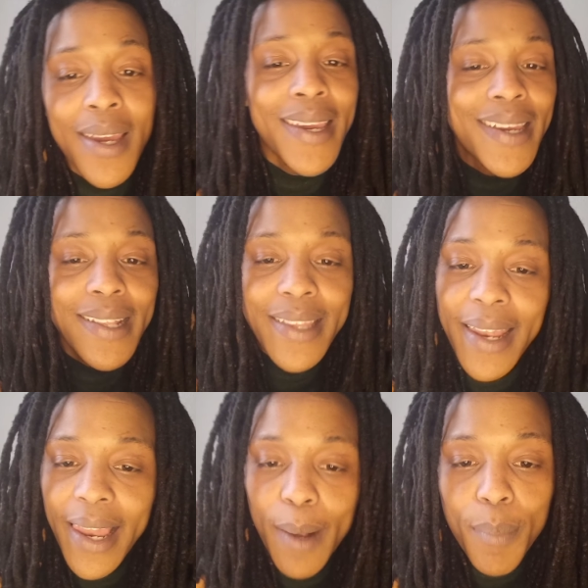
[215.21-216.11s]
Hit that
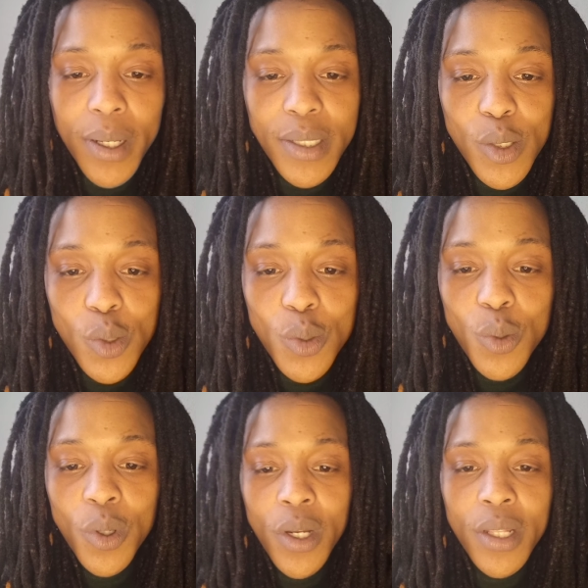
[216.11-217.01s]
like button too.
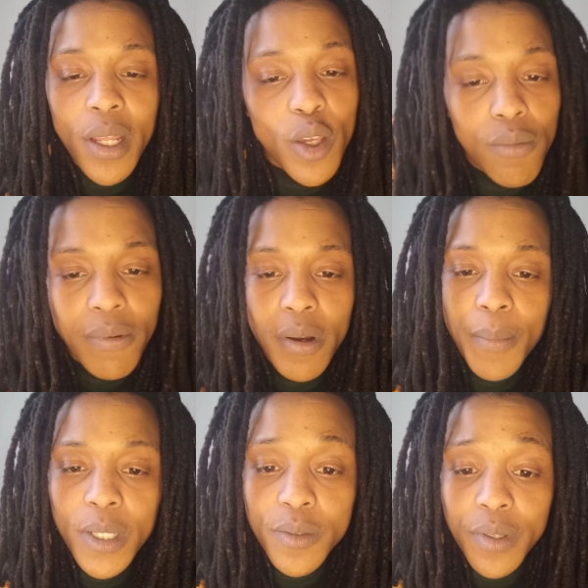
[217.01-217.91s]
Thank you very
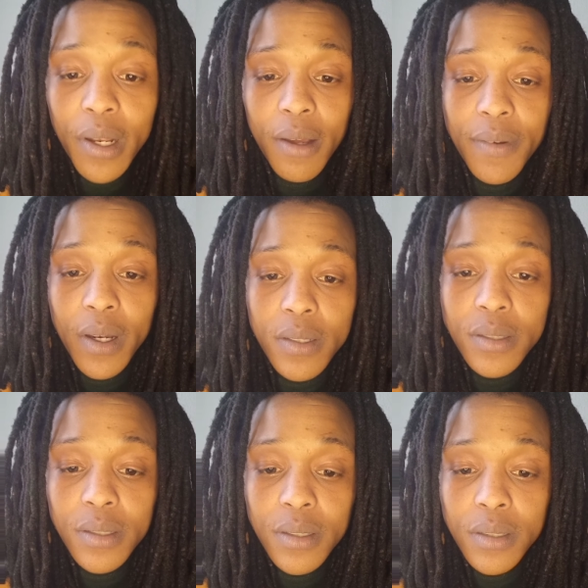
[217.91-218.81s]
much for the love, guys.